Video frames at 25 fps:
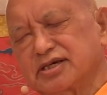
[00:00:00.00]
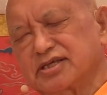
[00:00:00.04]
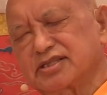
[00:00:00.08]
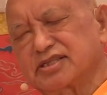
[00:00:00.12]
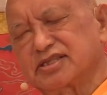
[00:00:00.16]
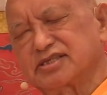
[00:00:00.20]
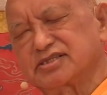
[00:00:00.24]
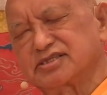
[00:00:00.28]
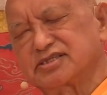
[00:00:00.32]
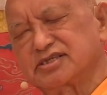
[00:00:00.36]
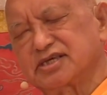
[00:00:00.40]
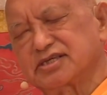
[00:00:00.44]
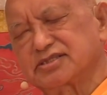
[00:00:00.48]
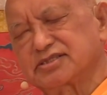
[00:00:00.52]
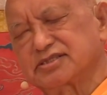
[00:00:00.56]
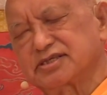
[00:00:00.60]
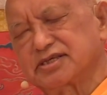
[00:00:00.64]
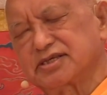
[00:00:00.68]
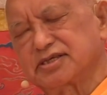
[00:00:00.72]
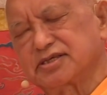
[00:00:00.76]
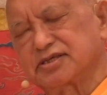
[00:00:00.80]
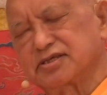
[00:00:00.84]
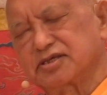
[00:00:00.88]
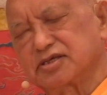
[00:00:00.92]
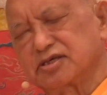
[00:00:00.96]
Gadan Shet.
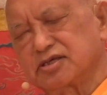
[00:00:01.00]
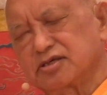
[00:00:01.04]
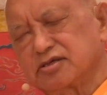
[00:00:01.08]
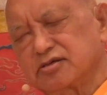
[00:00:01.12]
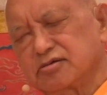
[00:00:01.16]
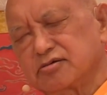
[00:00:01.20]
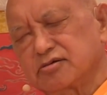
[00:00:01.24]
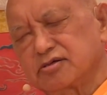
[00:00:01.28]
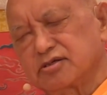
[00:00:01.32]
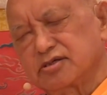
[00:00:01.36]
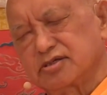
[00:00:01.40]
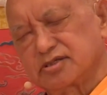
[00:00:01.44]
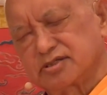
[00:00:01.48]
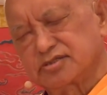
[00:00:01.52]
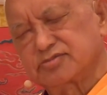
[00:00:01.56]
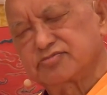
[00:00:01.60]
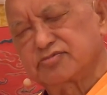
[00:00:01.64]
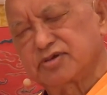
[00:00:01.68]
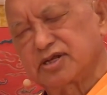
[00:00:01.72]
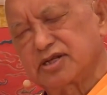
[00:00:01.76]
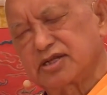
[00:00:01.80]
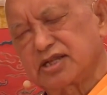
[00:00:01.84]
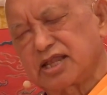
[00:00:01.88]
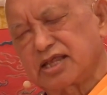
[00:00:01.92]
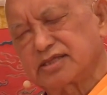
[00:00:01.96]
He's a
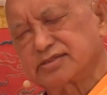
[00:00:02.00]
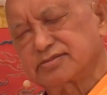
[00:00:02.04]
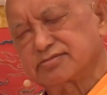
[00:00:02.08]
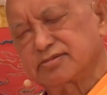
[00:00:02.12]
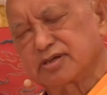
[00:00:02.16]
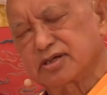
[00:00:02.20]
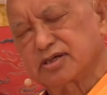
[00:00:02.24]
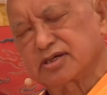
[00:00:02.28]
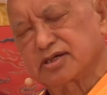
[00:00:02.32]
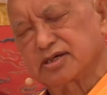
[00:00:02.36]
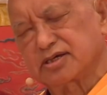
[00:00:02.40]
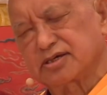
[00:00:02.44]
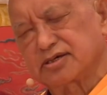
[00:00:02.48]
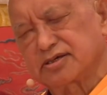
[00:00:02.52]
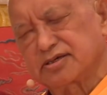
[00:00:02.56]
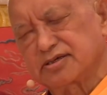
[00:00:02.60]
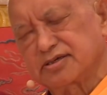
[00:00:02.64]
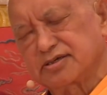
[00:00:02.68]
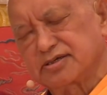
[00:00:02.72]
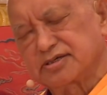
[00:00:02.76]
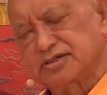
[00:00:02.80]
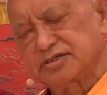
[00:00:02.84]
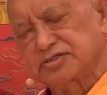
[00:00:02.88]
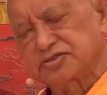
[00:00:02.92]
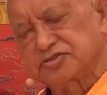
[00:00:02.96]
very nice monk.
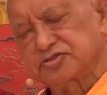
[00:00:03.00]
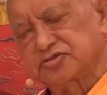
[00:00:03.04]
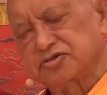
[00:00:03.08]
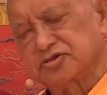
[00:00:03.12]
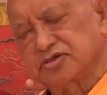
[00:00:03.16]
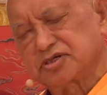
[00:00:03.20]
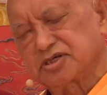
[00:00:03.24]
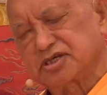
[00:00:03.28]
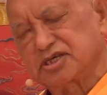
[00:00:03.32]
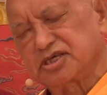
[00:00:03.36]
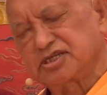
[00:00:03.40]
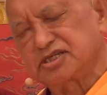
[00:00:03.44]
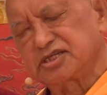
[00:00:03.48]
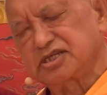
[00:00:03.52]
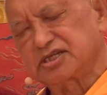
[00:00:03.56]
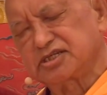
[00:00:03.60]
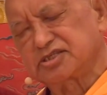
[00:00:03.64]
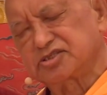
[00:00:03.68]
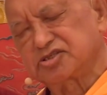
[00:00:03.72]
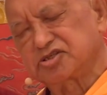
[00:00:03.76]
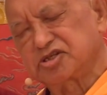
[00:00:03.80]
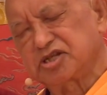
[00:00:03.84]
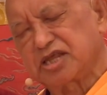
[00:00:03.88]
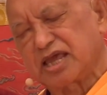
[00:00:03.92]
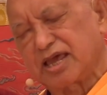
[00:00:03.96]
So he
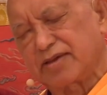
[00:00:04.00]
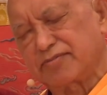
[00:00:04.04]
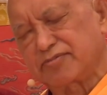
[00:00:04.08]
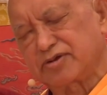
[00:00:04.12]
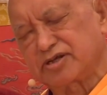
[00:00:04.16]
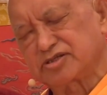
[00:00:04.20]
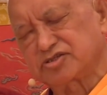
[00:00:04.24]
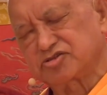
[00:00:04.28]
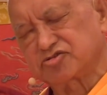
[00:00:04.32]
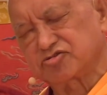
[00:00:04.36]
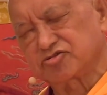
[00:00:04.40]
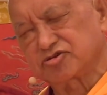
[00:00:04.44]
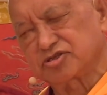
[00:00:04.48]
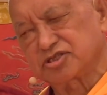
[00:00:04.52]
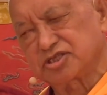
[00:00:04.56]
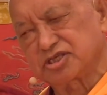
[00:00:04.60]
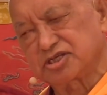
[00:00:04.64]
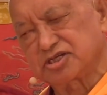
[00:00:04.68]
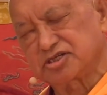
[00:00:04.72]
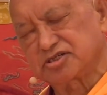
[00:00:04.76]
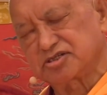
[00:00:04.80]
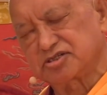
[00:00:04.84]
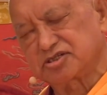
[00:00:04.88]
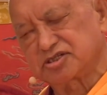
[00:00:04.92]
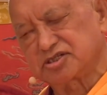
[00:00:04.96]
did 3-hour
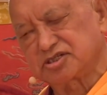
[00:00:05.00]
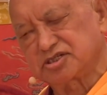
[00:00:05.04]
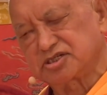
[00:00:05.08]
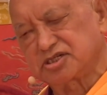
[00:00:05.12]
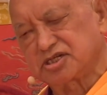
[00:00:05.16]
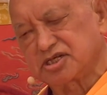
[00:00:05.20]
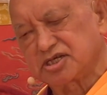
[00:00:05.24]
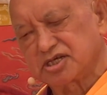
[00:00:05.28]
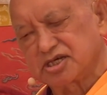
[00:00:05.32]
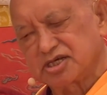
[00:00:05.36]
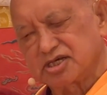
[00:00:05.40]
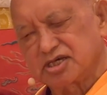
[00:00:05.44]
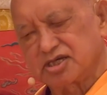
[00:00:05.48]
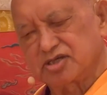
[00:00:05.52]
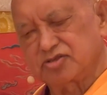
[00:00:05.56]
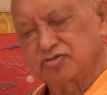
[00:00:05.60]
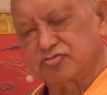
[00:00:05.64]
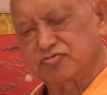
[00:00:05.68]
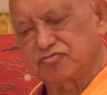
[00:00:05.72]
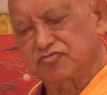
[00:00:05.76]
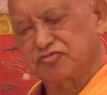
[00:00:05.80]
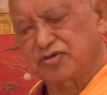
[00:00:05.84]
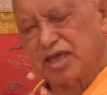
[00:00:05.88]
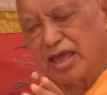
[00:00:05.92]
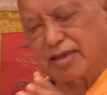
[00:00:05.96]
retreat
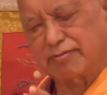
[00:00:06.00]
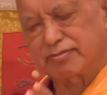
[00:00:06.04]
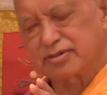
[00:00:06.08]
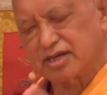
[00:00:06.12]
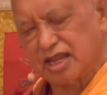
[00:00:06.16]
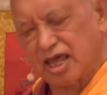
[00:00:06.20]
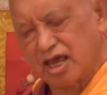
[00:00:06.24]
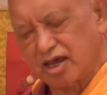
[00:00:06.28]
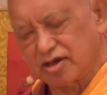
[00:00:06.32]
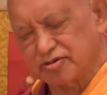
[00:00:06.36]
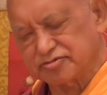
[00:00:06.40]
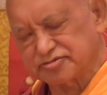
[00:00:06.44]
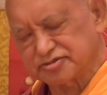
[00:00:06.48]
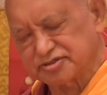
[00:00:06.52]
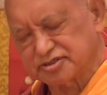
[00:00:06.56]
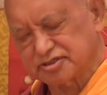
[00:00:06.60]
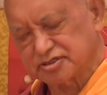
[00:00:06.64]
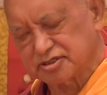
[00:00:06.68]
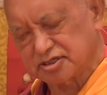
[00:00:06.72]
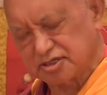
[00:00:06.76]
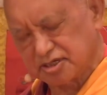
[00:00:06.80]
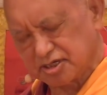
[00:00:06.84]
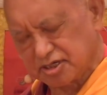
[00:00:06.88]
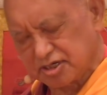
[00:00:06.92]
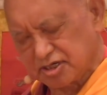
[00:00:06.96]
in family house.
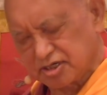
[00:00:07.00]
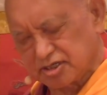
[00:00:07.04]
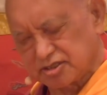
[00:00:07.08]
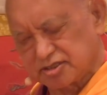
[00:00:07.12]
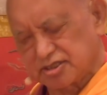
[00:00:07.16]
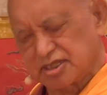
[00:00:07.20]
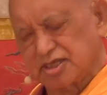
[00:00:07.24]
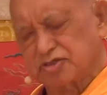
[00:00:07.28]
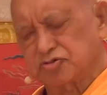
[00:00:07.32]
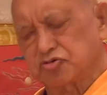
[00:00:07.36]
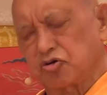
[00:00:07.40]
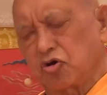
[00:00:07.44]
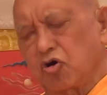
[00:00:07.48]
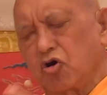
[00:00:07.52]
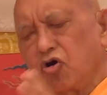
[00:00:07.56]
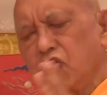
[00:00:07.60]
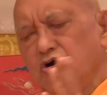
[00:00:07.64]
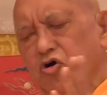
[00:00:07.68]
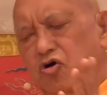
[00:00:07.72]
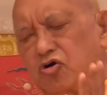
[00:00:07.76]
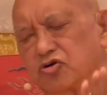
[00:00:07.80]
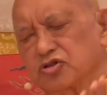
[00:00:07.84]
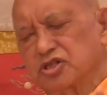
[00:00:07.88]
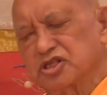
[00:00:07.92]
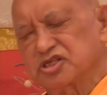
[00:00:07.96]
There's
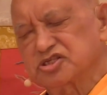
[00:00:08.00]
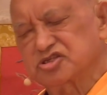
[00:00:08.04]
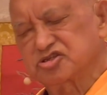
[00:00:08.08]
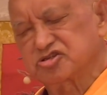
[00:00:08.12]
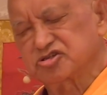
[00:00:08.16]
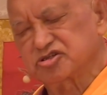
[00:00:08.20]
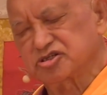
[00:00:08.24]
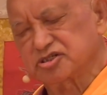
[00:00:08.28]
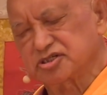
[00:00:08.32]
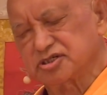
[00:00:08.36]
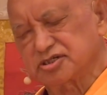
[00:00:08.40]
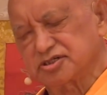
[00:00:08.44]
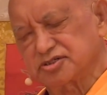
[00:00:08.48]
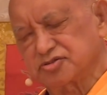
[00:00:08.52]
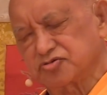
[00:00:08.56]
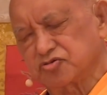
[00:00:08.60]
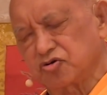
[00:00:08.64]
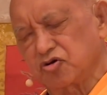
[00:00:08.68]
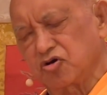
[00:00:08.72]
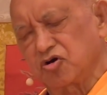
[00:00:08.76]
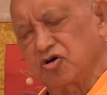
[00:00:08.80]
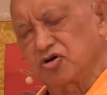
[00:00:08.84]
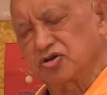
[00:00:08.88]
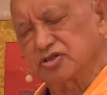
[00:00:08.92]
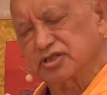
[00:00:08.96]
all the children,
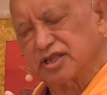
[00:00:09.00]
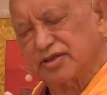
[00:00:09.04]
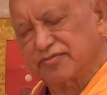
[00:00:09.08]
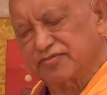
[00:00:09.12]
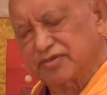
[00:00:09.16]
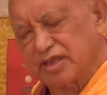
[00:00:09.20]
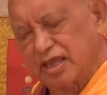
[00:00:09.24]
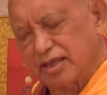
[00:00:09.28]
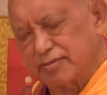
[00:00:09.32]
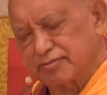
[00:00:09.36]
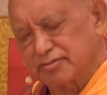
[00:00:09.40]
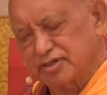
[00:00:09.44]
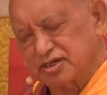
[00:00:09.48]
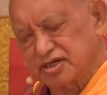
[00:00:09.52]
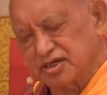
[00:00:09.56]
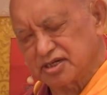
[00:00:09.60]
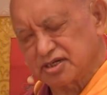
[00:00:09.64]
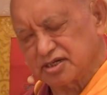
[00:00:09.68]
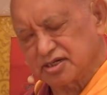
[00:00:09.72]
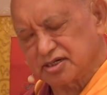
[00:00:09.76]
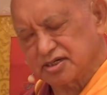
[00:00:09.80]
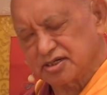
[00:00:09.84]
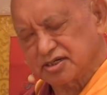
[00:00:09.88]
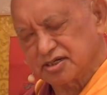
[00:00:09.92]
all the family.